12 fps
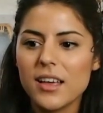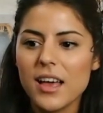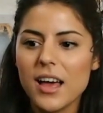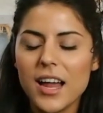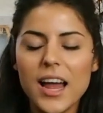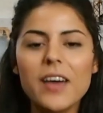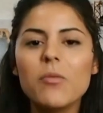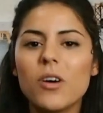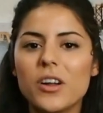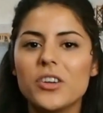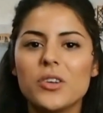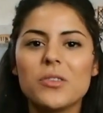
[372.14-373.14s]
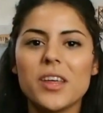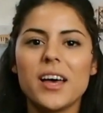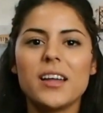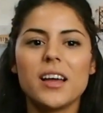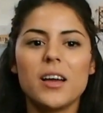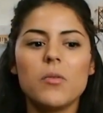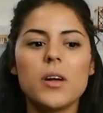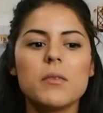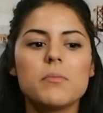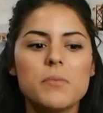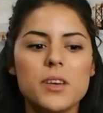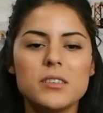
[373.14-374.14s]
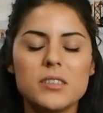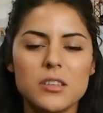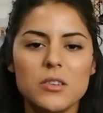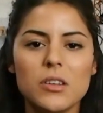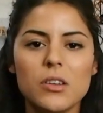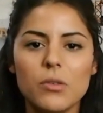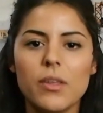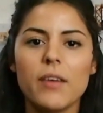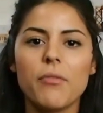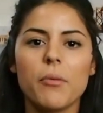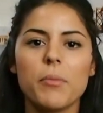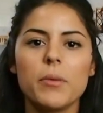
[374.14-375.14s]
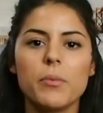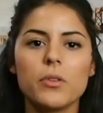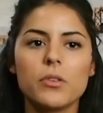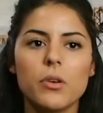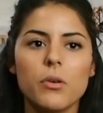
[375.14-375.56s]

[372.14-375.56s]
And I want to do that. I want to continue to do that for people too.